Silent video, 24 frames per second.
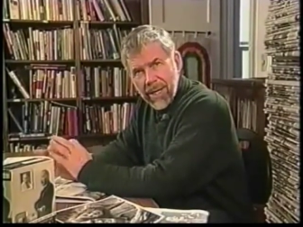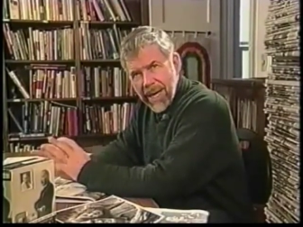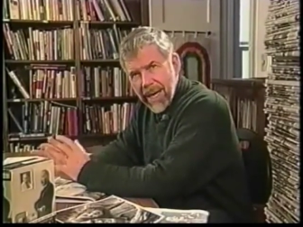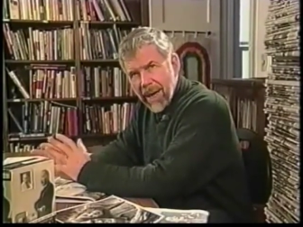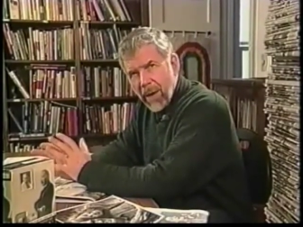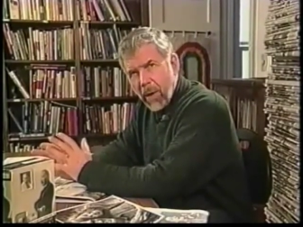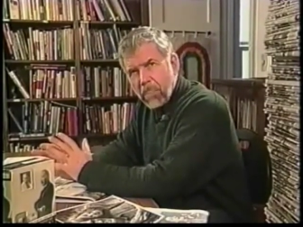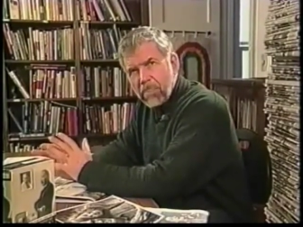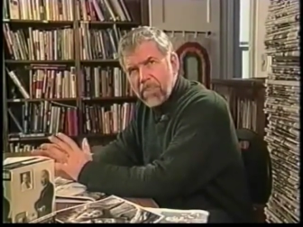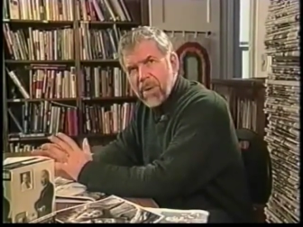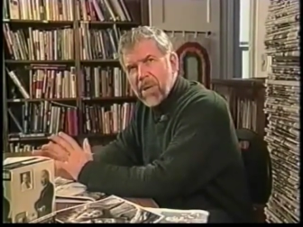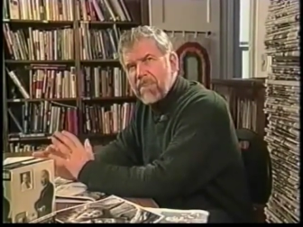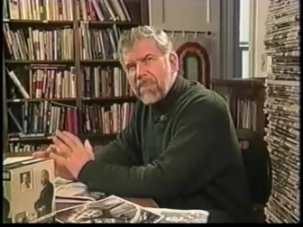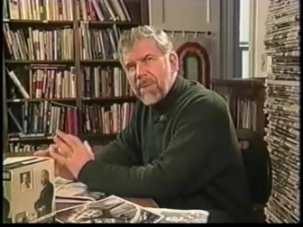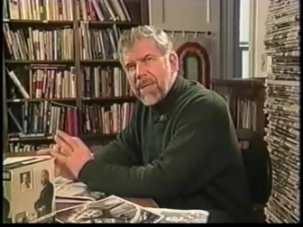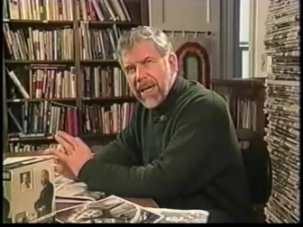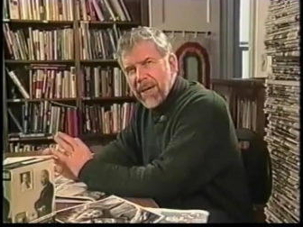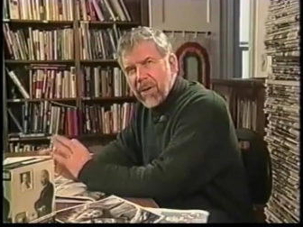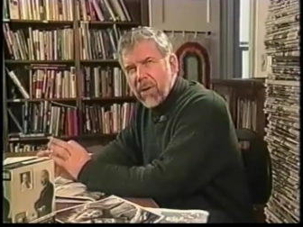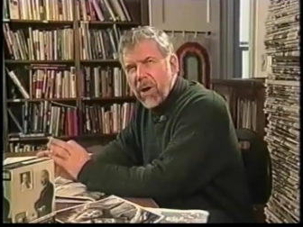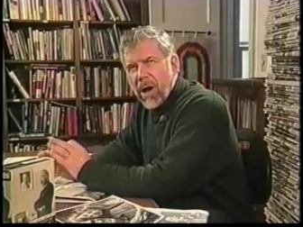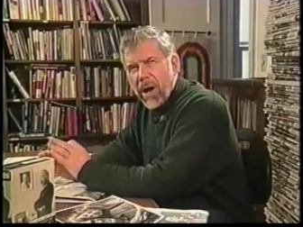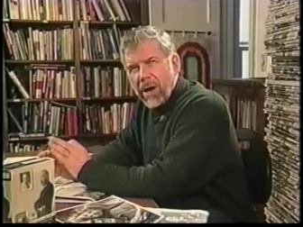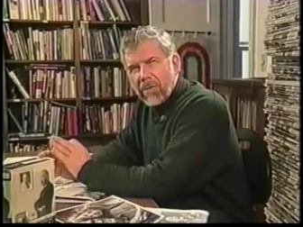and help
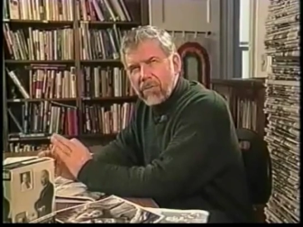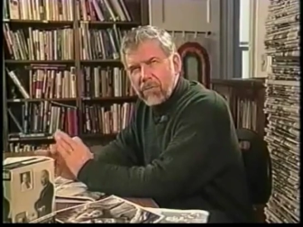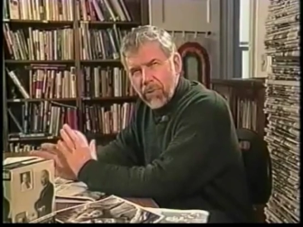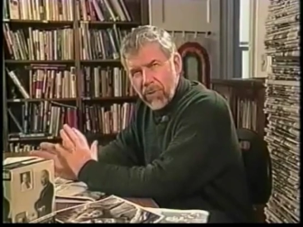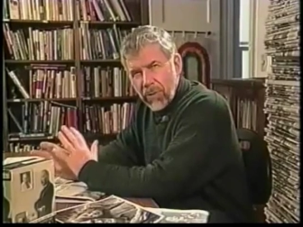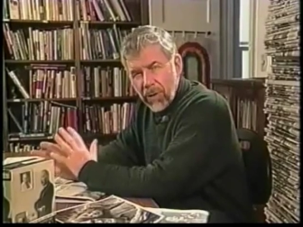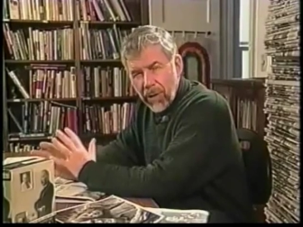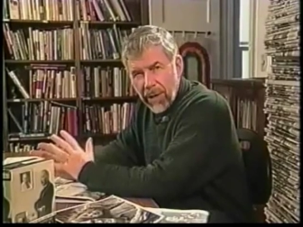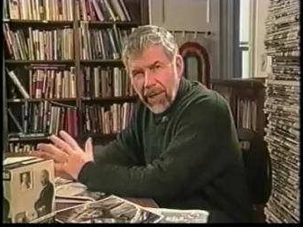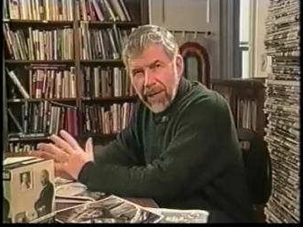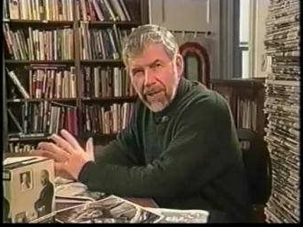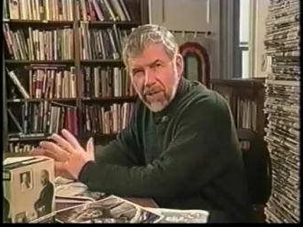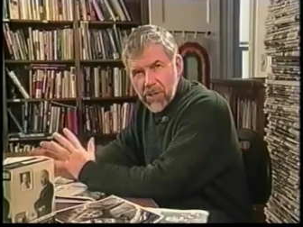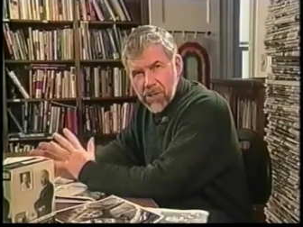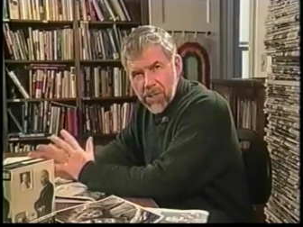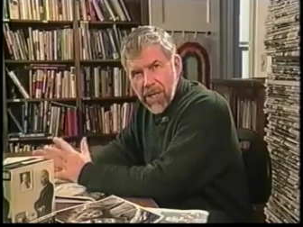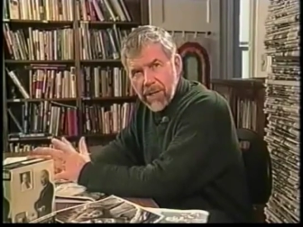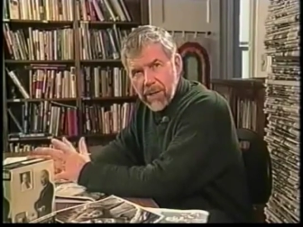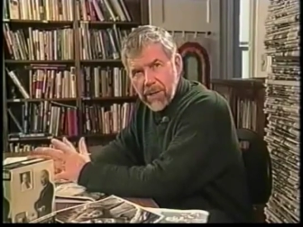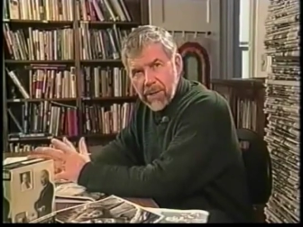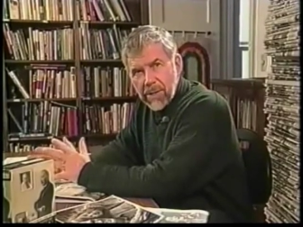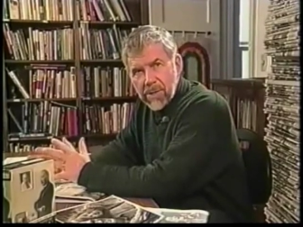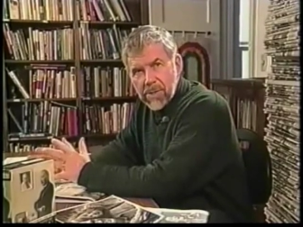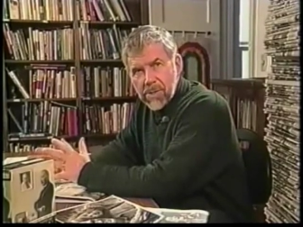him get off with a
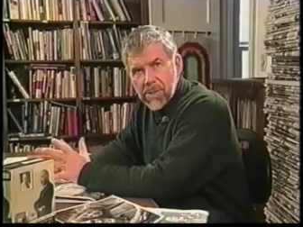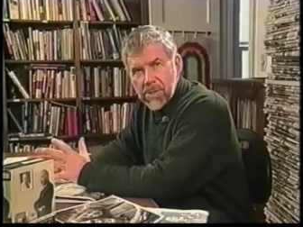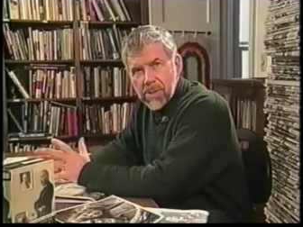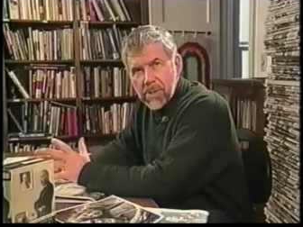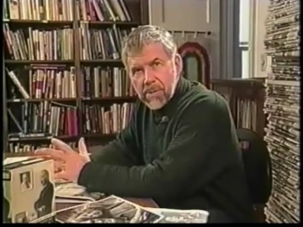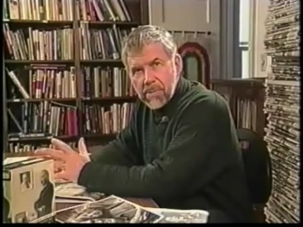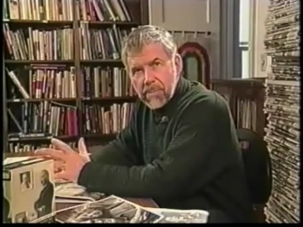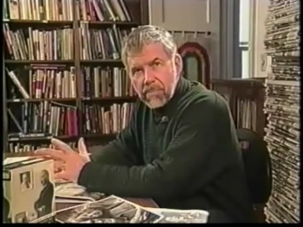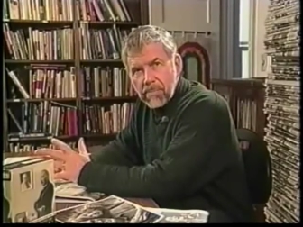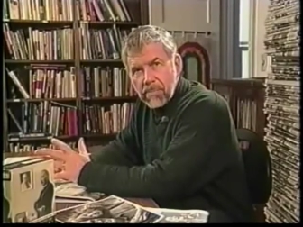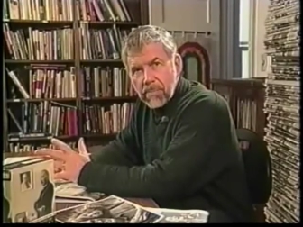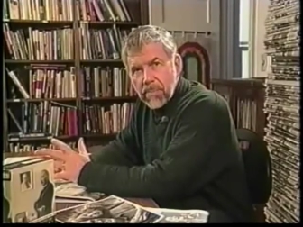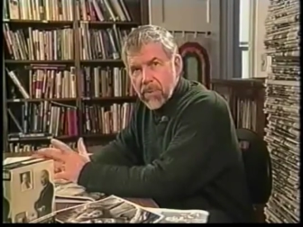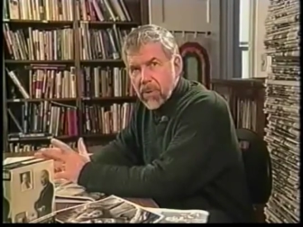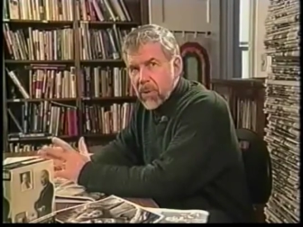light sentence.